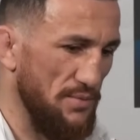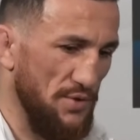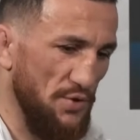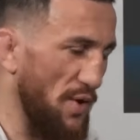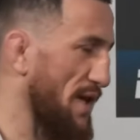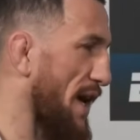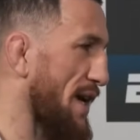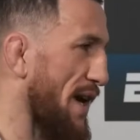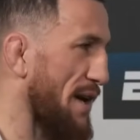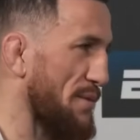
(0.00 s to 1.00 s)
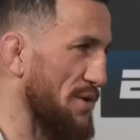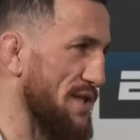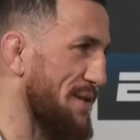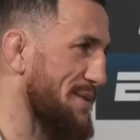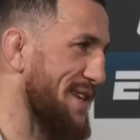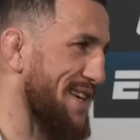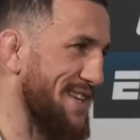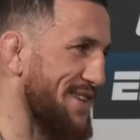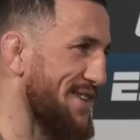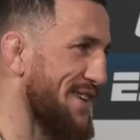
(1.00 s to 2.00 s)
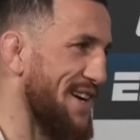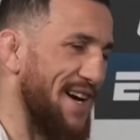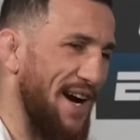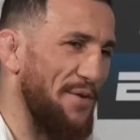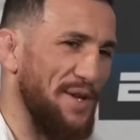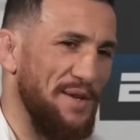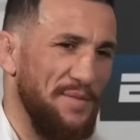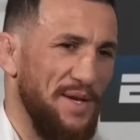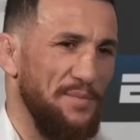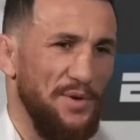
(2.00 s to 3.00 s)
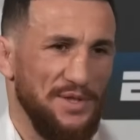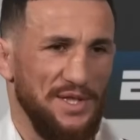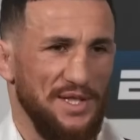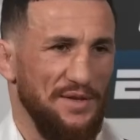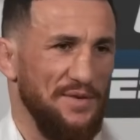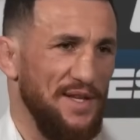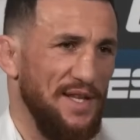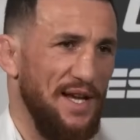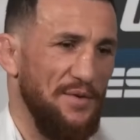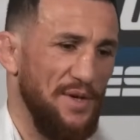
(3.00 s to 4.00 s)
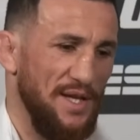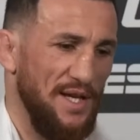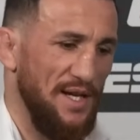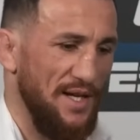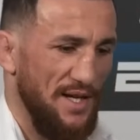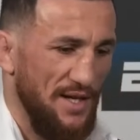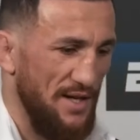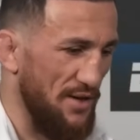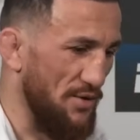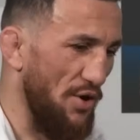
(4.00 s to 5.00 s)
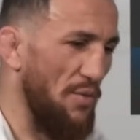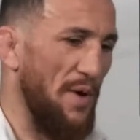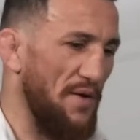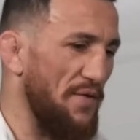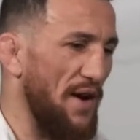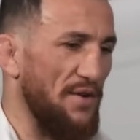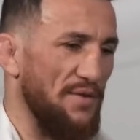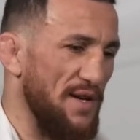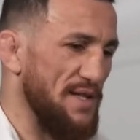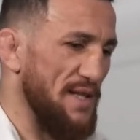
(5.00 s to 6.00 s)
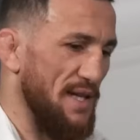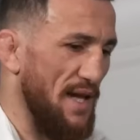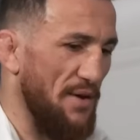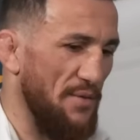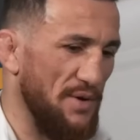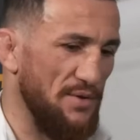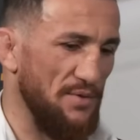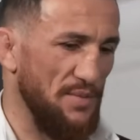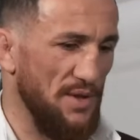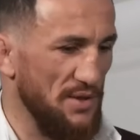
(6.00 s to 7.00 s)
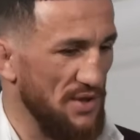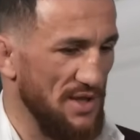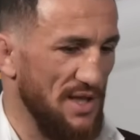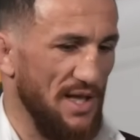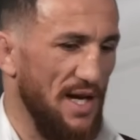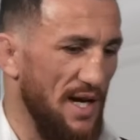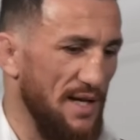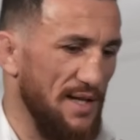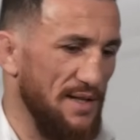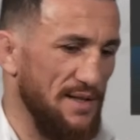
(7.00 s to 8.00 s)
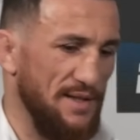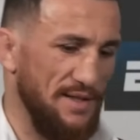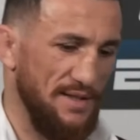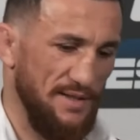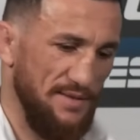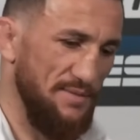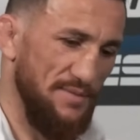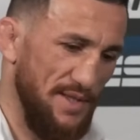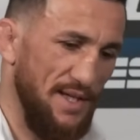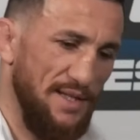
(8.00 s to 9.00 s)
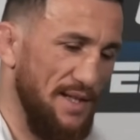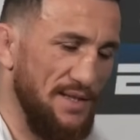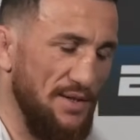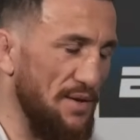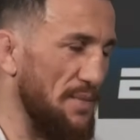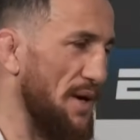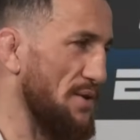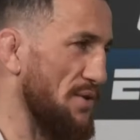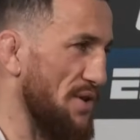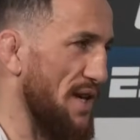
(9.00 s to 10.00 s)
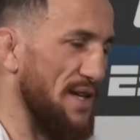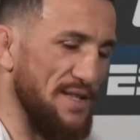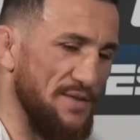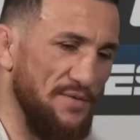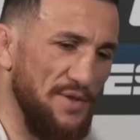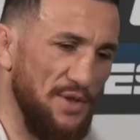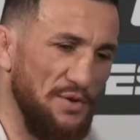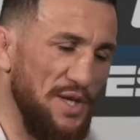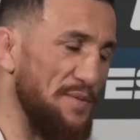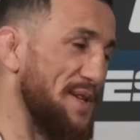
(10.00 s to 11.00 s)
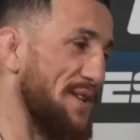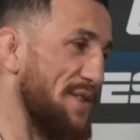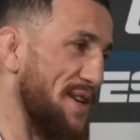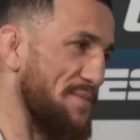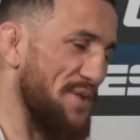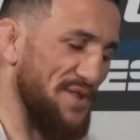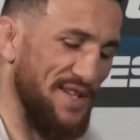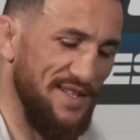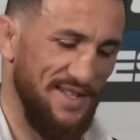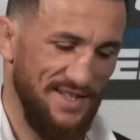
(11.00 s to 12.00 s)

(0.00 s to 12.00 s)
sweat I am or something, I want to make positive, and I want to grow my followers, and I want to be interesting guy, and that's all about today. It's social media very important.